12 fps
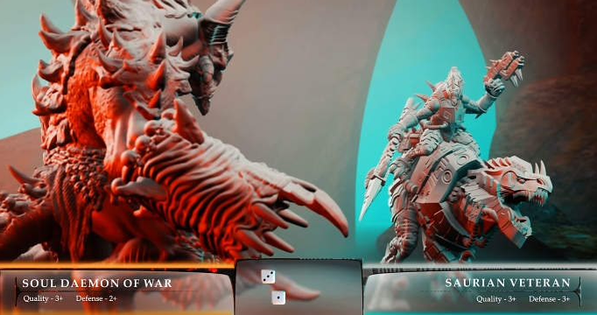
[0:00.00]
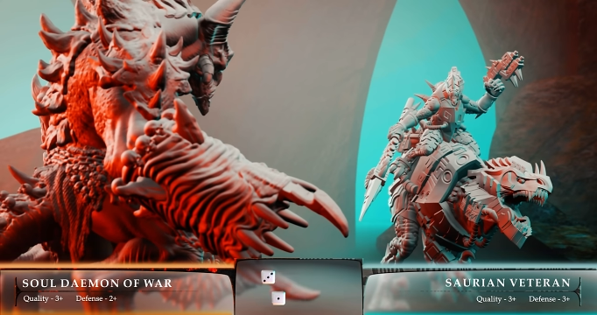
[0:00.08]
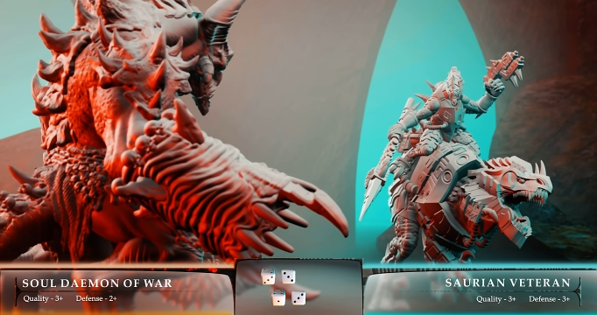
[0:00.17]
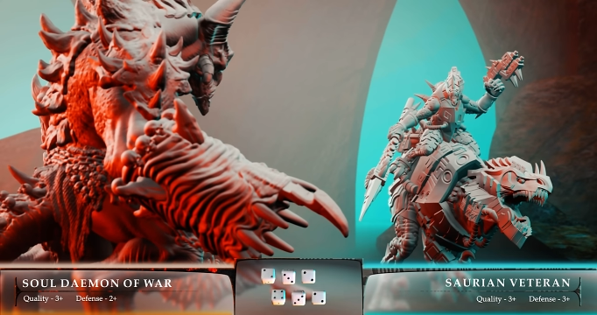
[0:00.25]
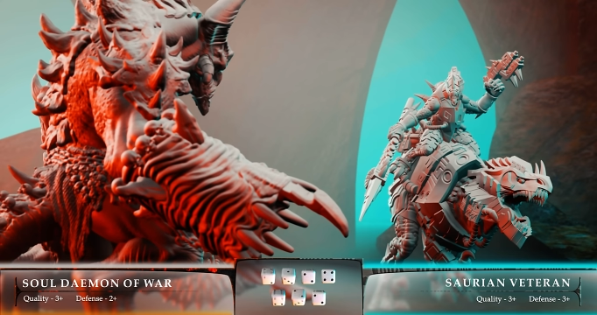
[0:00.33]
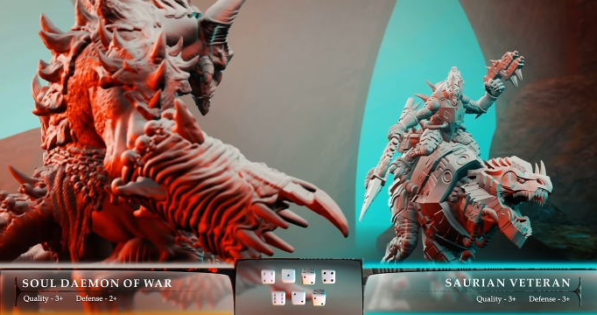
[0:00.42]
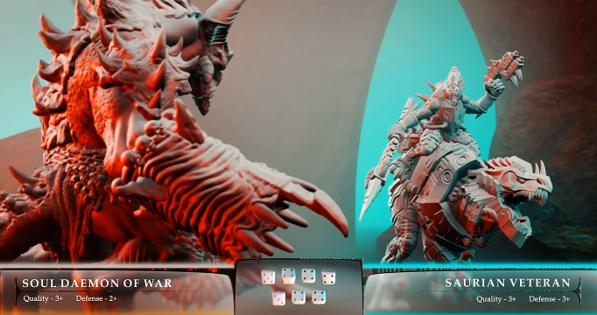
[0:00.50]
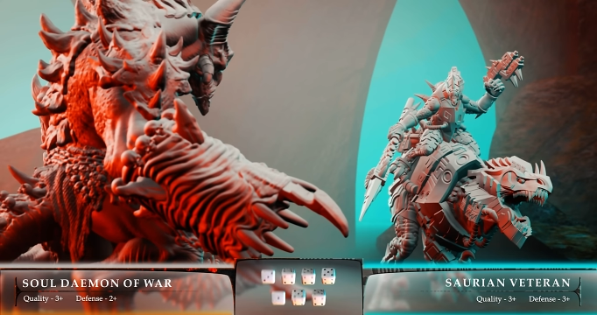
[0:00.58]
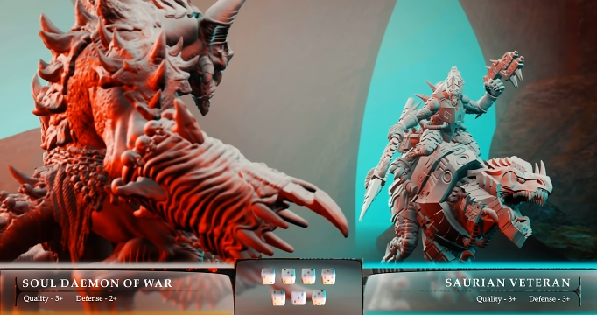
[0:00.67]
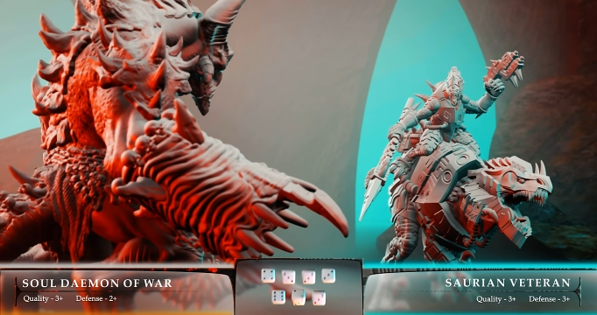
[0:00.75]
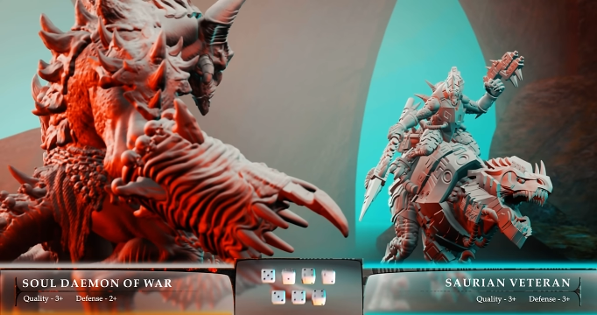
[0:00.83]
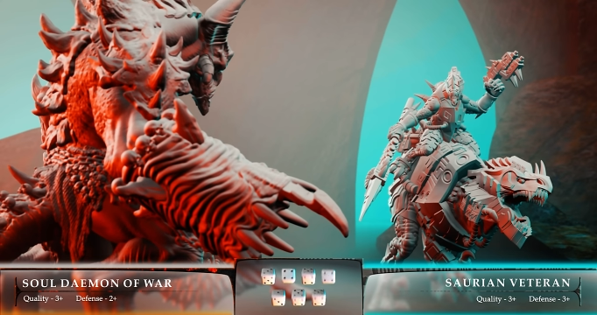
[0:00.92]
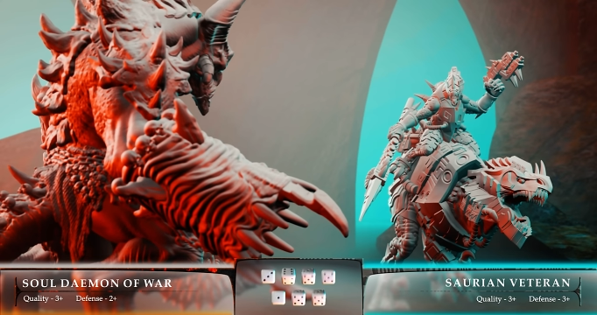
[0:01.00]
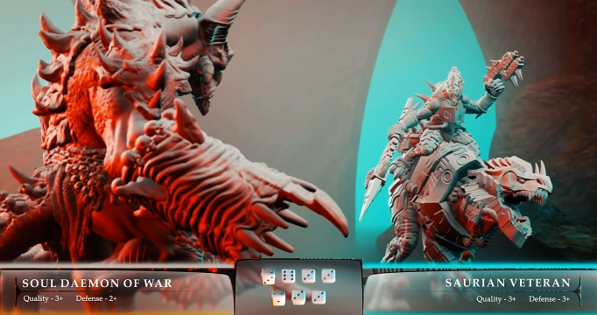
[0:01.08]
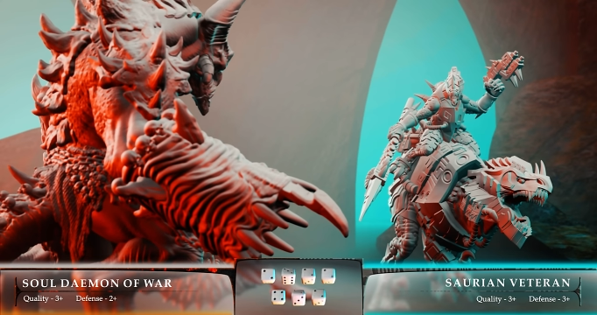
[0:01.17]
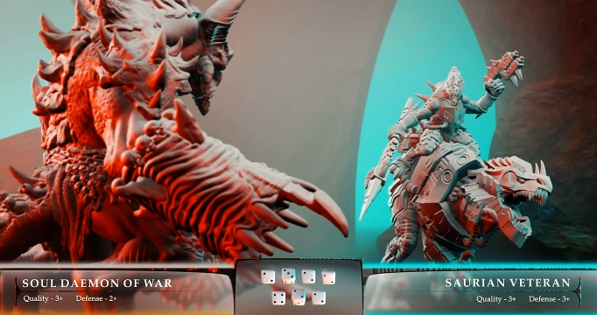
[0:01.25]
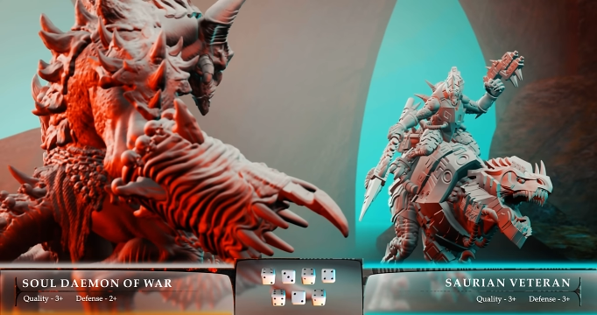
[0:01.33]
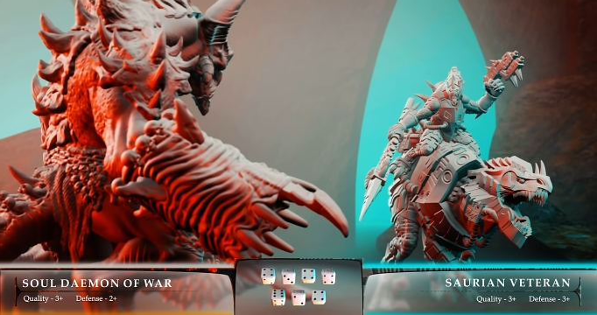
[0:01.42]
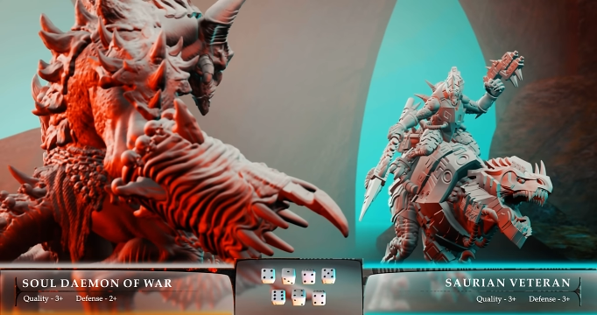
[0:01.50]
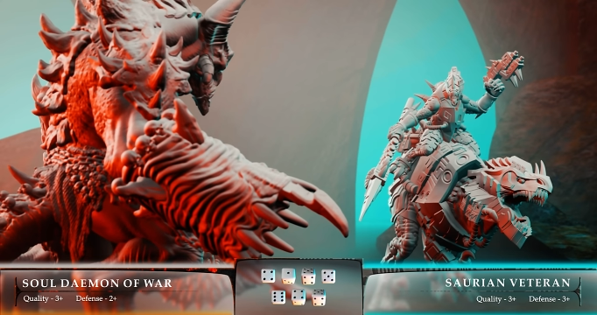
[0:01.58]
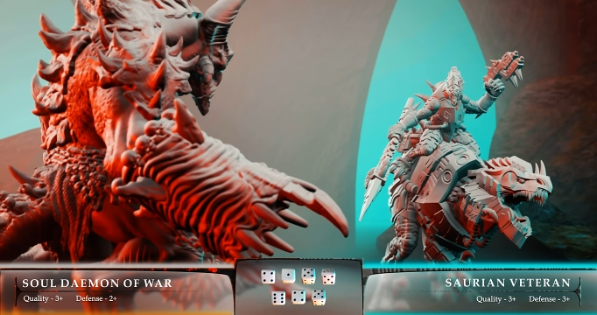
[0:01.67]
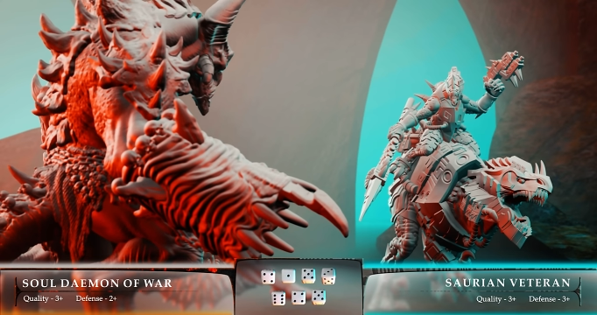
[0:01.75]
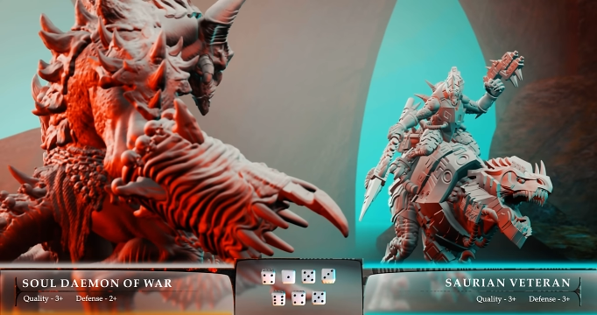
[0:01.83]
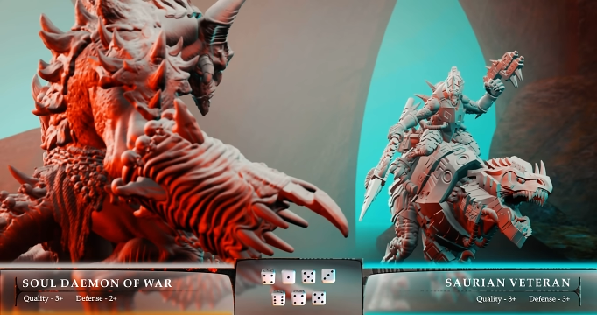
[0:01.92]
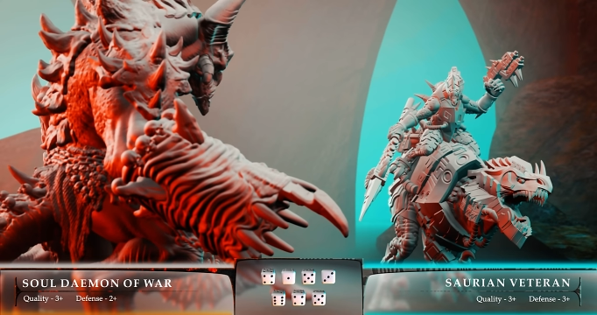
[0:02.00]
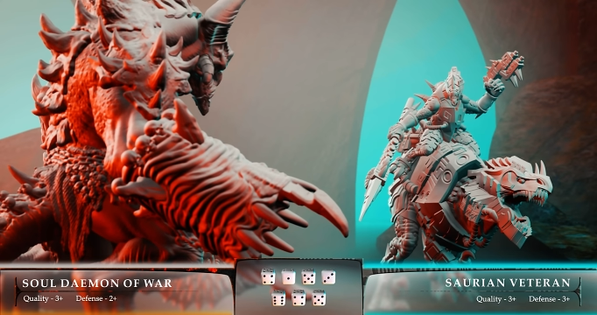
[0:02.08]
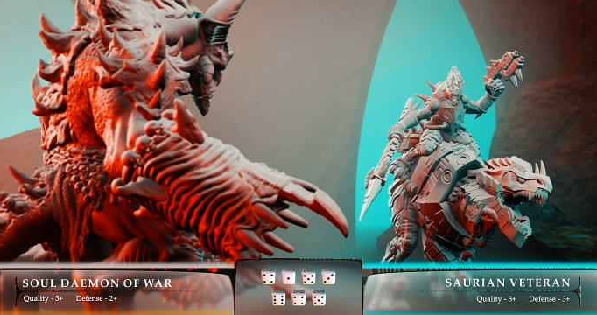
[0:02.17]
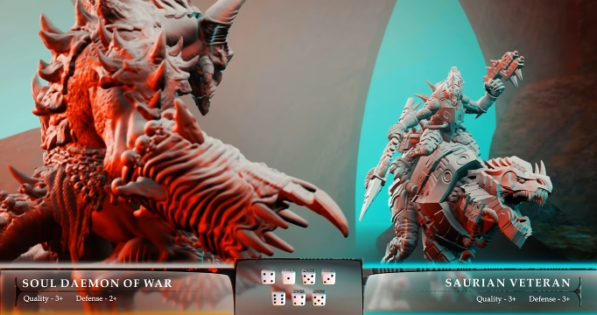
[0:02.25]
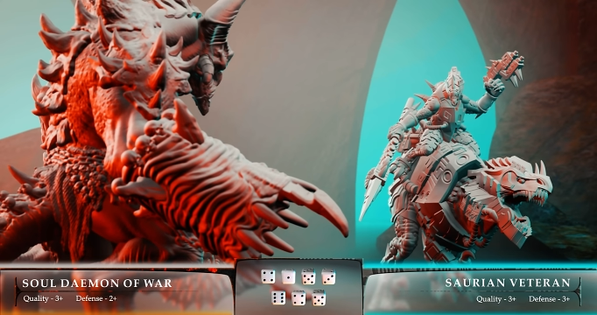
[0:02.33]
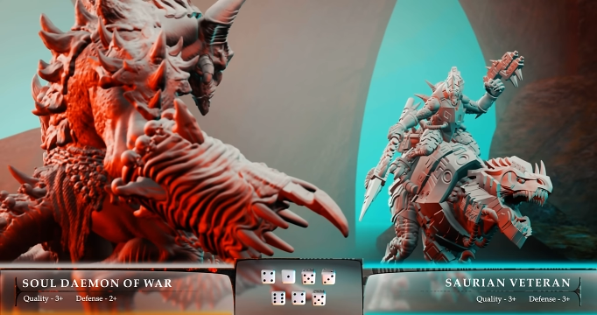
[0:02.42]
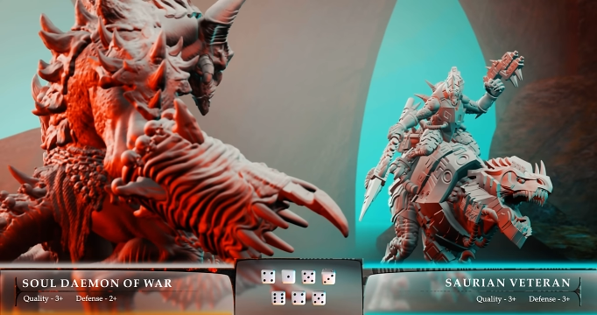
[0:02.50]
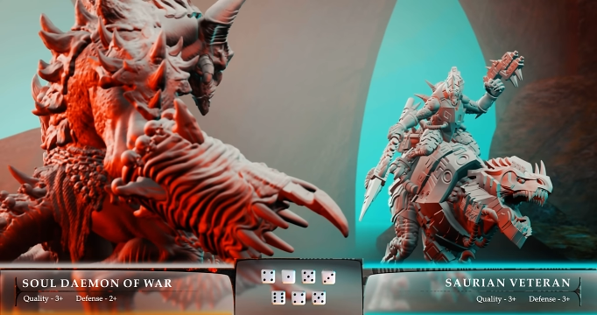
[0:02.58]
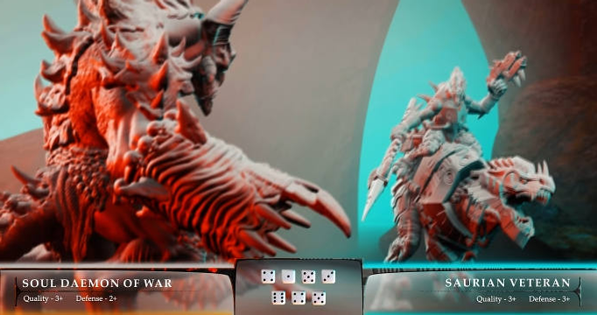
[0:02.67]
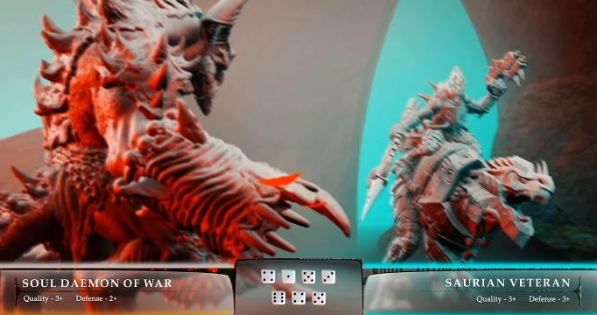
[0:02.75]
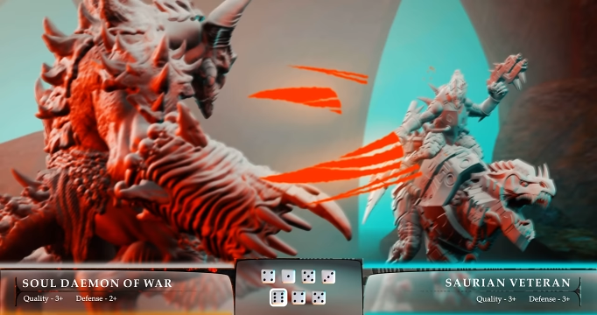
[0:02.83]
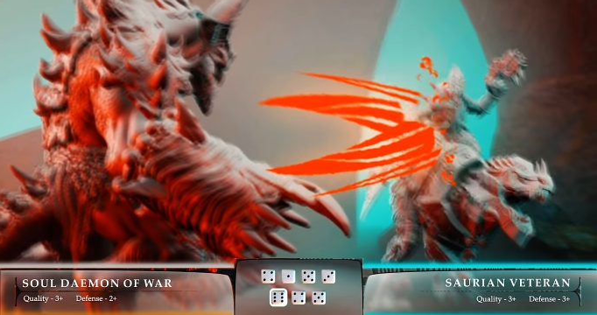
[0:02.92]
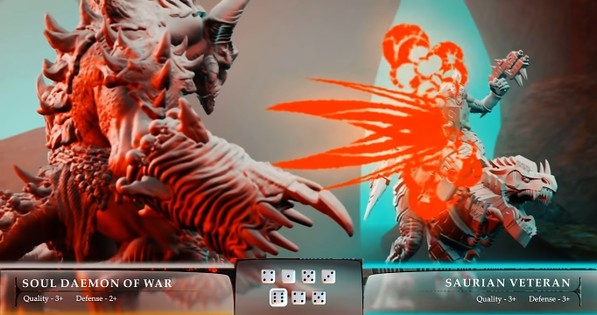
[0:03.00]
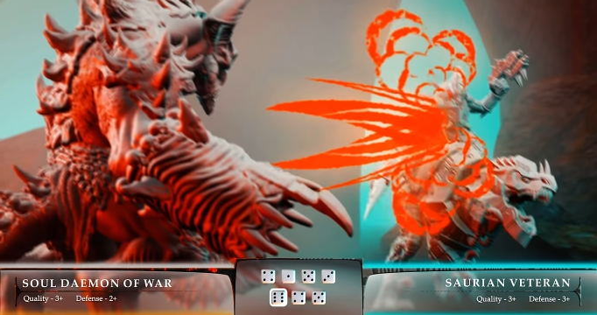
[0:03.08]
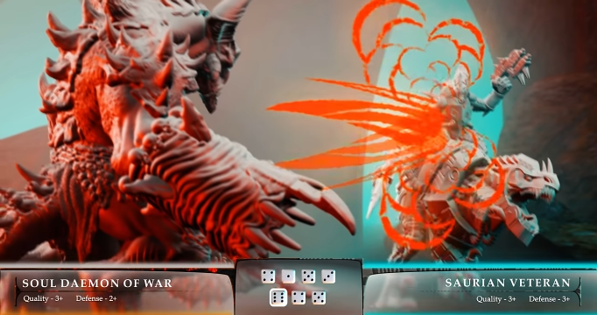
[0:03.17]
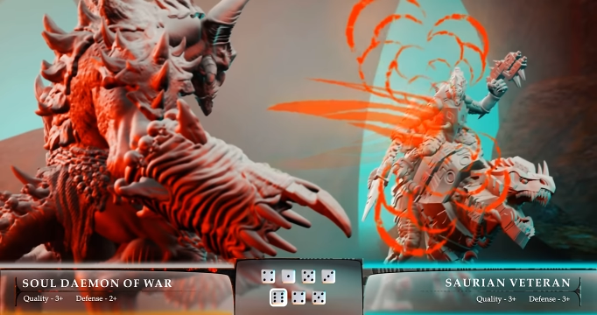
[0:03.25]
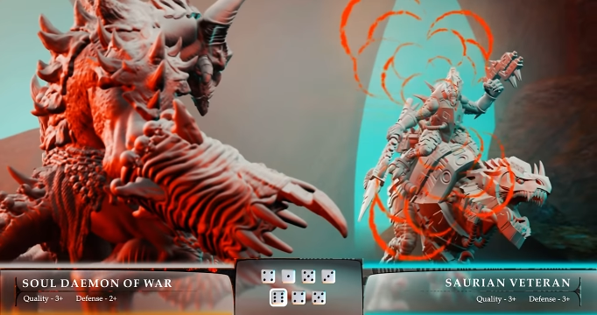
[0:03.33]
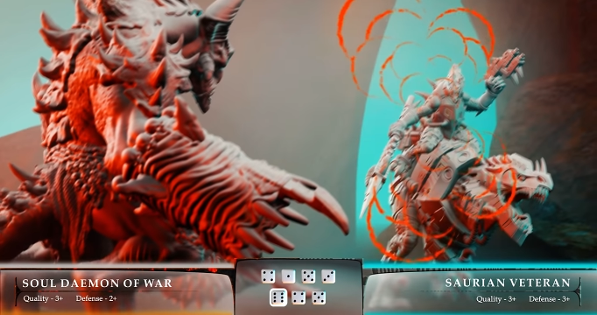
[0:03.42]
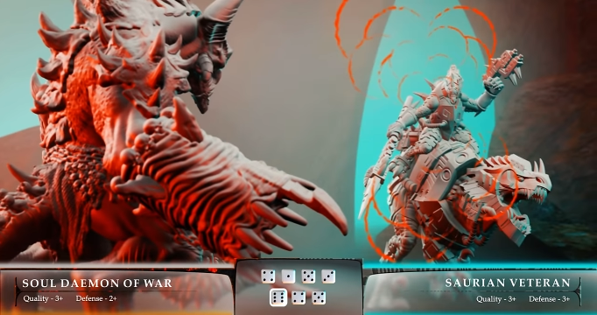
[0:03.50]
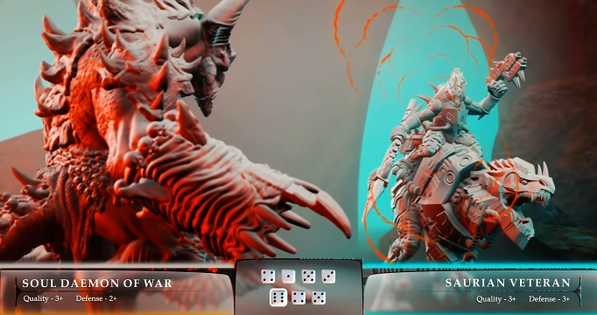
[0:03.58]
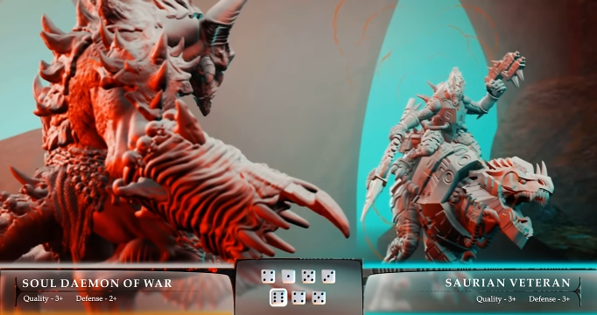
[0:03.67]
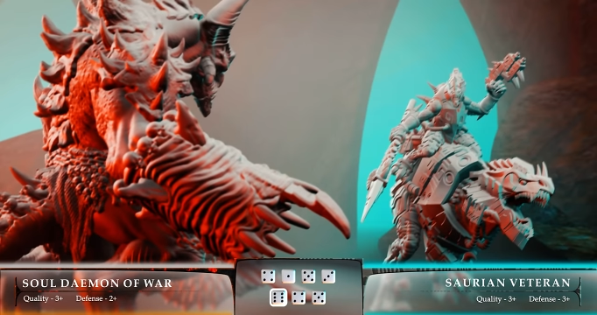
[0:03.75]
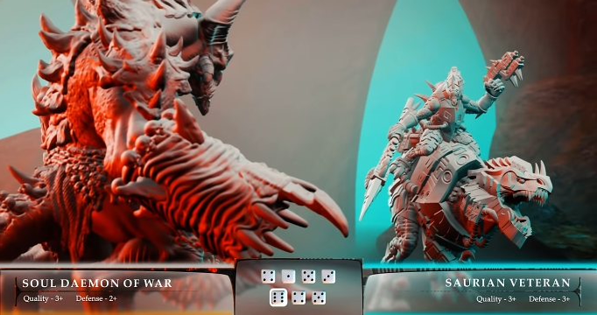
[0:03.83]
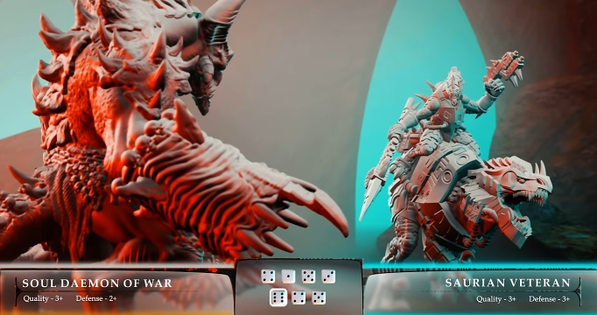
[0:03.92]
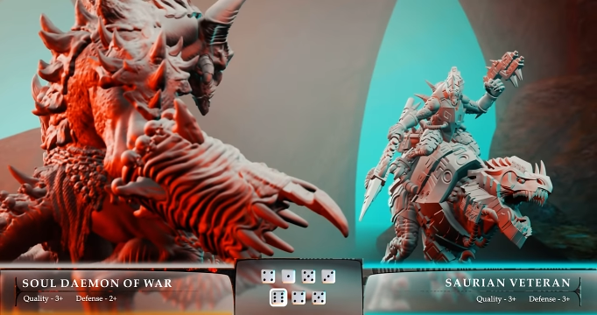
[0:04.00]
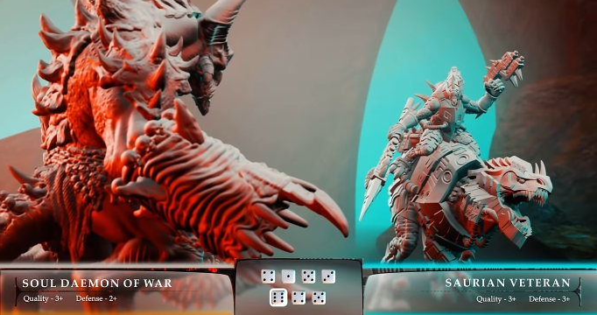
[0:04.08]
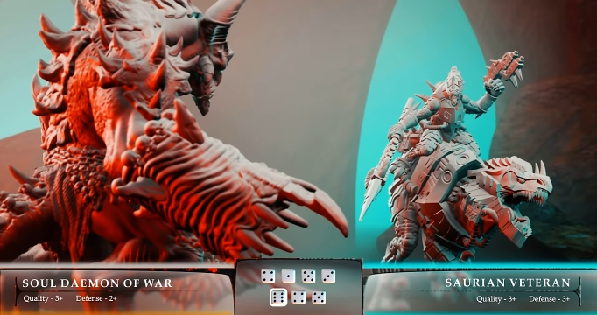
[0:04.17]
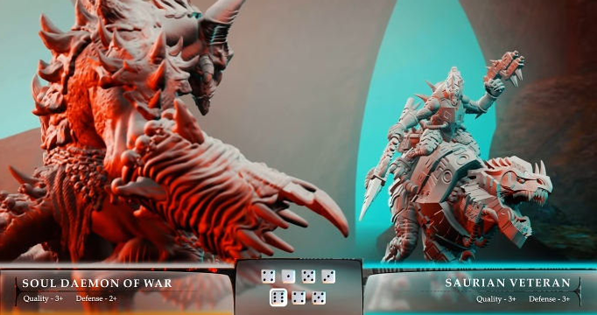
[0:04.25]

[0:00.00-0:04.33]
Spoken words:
Nobody's mouth can be seen.